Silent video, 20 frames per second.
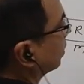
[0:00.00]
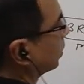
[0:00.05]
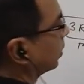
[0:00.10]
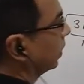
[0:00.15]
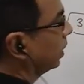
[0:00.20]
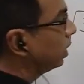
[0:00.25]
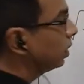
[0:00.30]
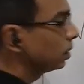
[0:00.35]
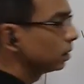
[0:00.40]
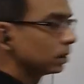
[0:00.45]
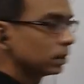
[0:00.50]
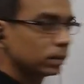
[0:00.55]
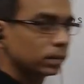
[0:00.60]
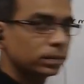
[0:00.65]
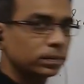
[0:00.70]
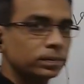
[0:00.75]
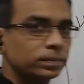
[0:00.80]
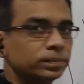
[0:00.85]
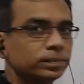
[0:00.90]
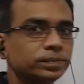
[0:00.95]
Right?
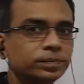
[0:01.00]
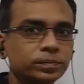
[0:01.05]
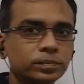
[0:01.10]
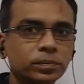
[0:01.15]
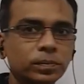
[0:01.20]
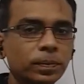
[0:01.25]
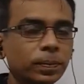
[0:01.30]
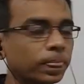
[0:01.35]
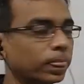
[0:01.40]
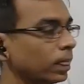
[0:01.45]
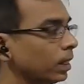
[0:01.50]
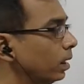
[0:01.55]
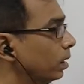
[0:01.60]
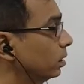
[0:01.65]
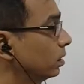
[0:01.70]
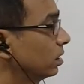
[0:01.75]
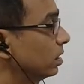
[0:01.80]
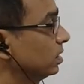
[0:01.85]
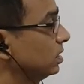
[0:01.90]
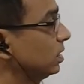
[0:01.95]

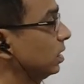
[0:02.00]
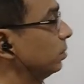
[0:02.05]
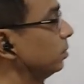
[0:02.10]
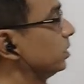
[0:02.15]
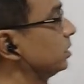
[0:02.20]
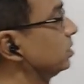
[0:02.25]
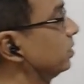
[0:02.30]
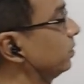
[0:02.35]
This end is